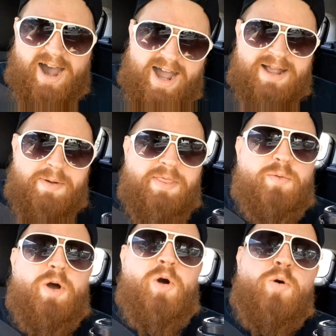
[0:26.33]
I am on the
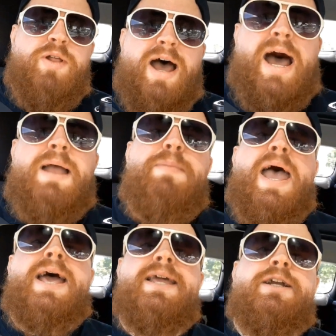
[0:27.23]
road. I'm
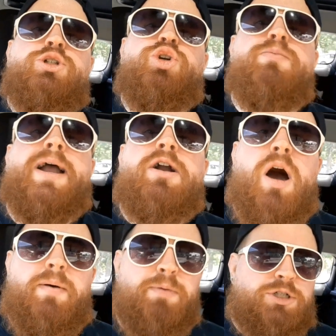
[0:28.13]
heading to my
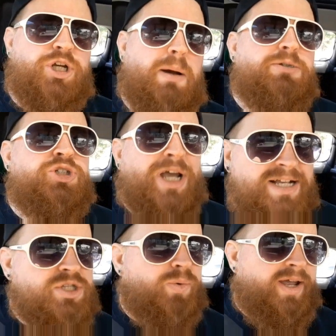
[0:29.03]
comic book shop,
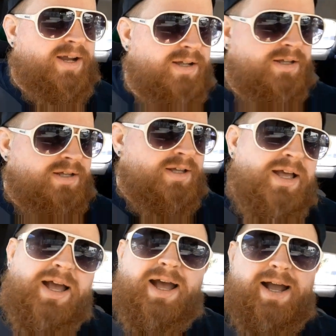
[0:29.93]
Check Swing.
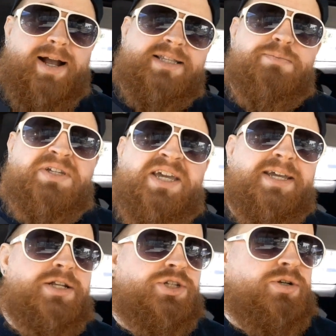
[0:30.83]
I got some
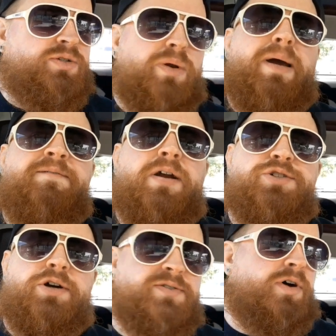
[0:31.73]
kicking tunes. One of my
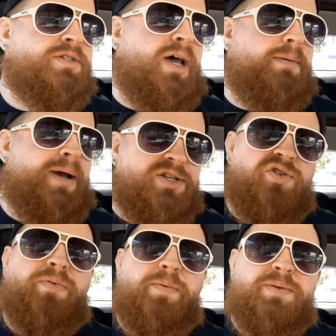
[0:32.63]
favorite songs of all time,
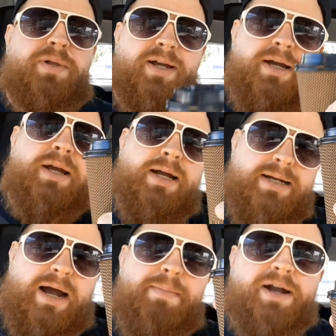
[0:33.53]
Master of Puppets playing.
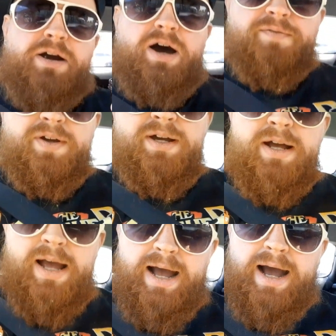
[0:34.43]
Got my coffee.
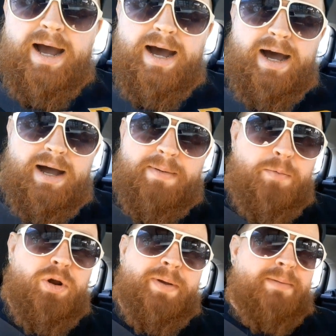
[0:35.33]

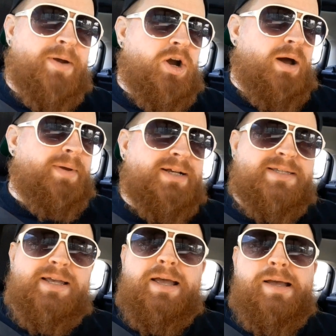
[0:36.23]
I'm gonna pick up my comics,